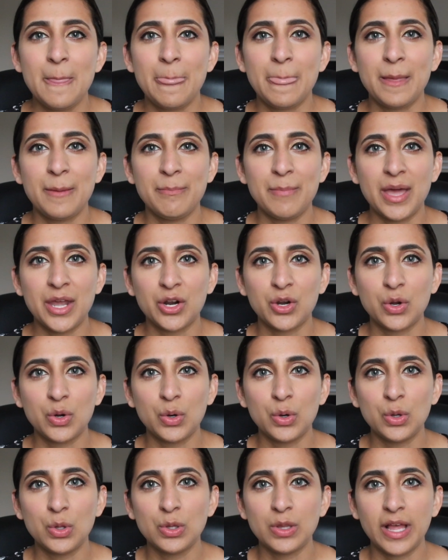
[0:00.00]
the
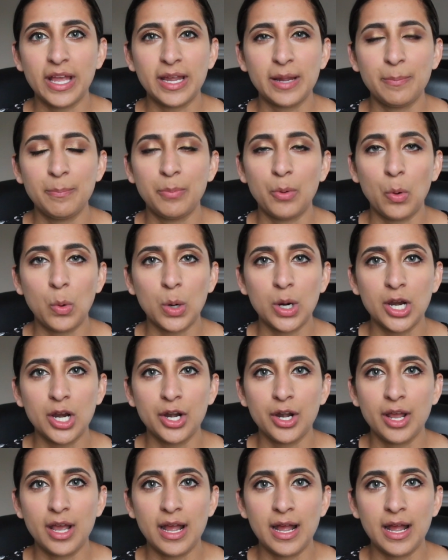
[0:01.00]
medical like board